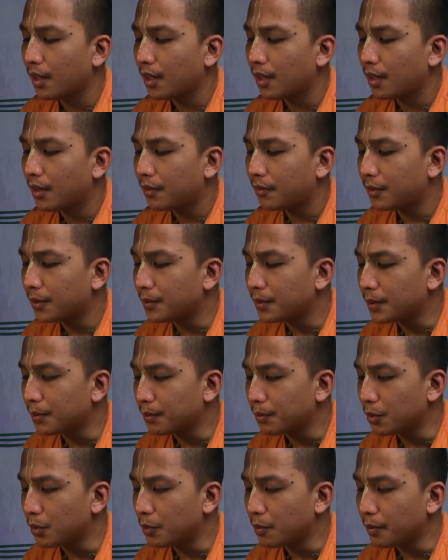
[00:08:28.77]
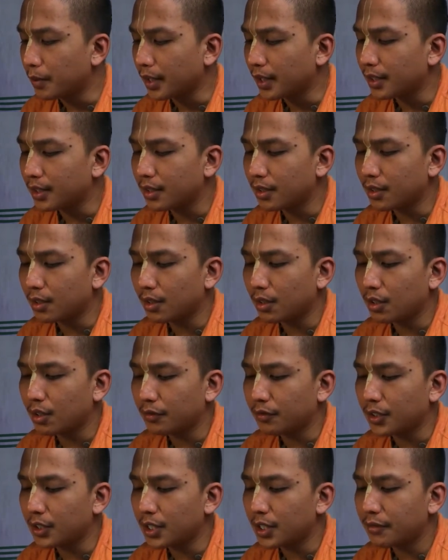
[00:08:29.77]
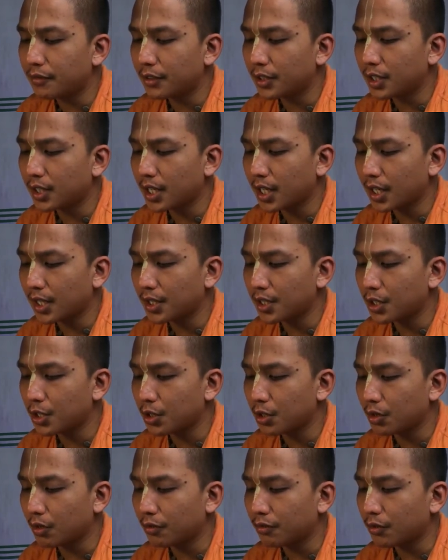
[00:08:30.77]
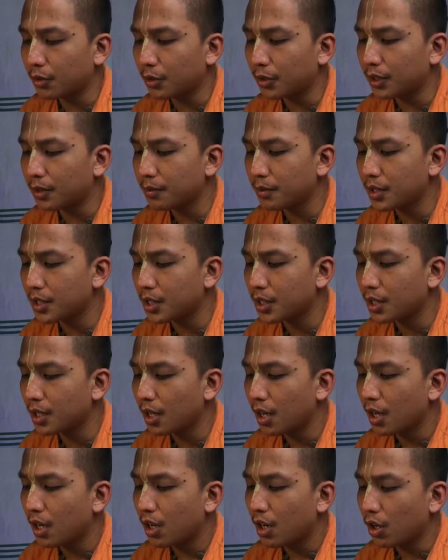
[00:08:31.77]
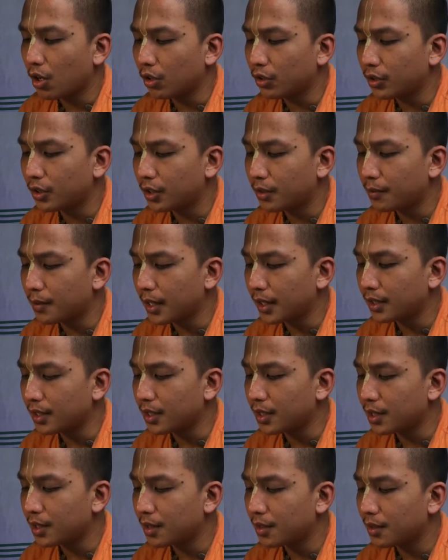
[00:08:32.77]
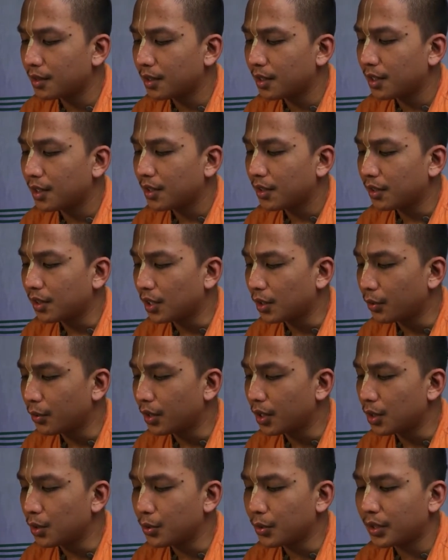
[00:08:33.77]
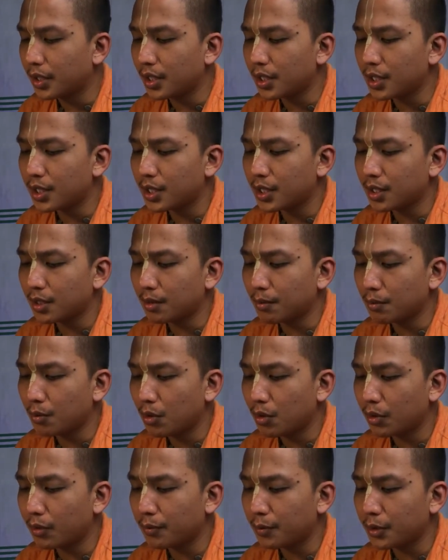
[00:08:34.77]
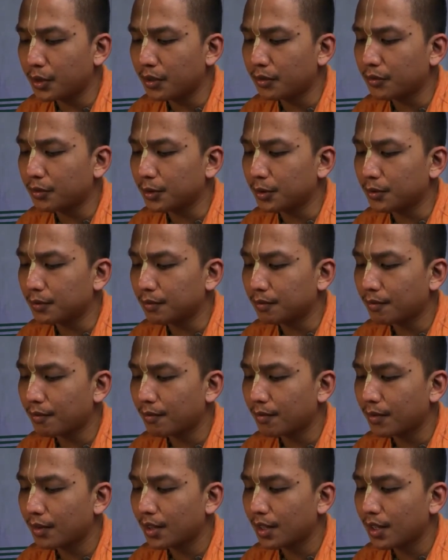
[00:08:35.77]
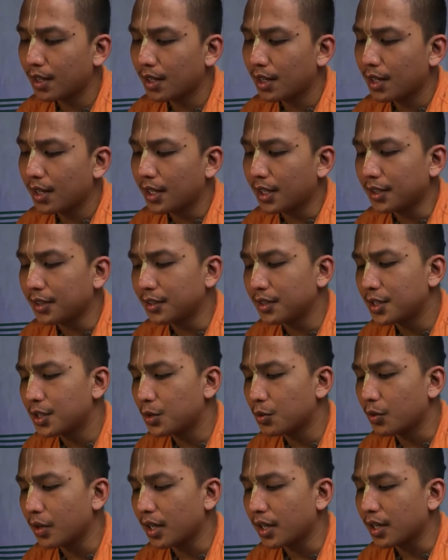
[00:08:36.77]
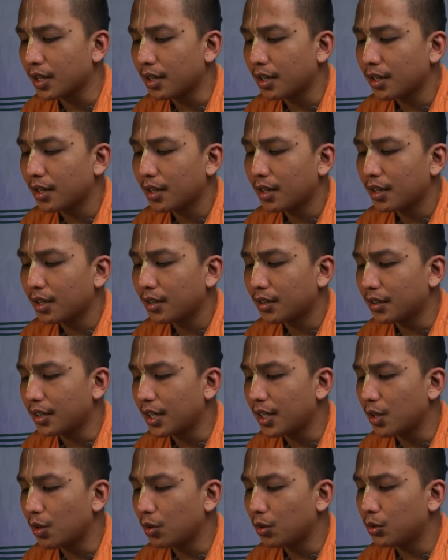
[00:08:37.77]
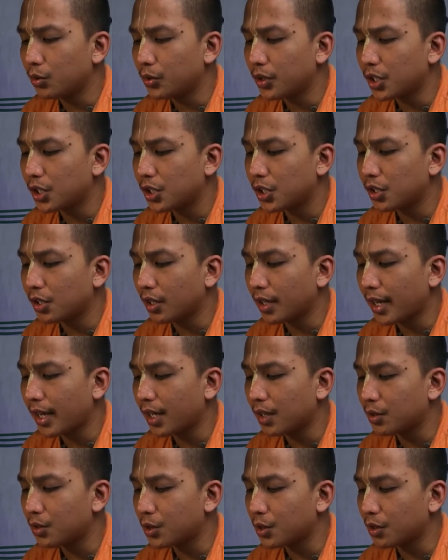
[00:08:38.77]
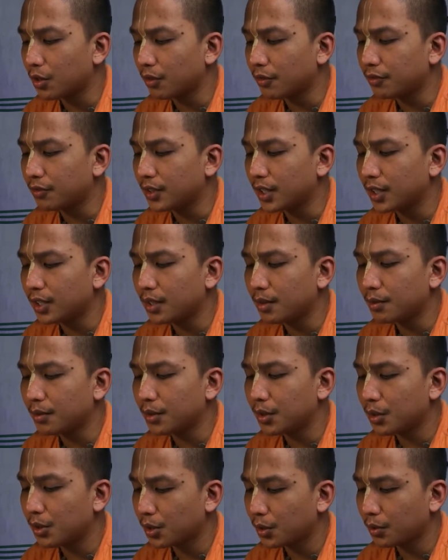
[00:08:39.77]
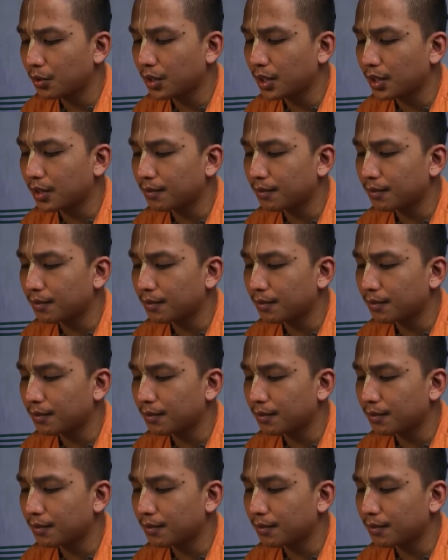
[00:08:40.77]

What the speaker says: From the movement of the different kinds of ornaments on their bodies, they were looking still more beautiful. In this way, they all reached the house of Nanda Yaśodā